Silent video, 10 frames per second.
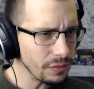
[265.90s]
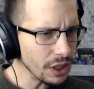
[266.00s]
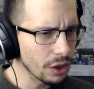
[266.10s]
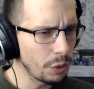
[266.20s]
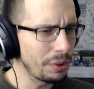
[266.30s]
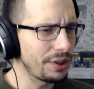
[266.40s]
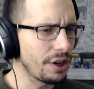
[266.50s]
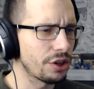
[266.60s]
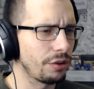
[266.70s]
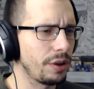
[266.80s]
Could
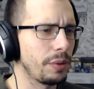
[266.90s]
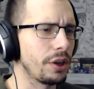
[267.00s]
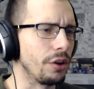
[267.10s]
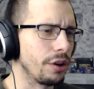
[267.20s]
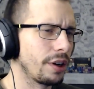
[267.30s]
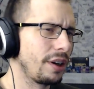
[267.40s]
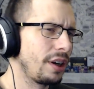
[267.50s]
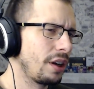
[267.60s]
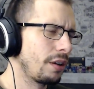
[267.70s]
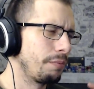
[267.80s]
potentially be good,
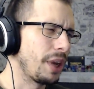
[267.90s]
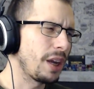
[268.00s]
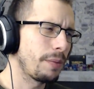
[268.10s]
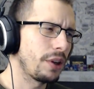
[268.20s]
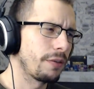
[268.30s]
maybe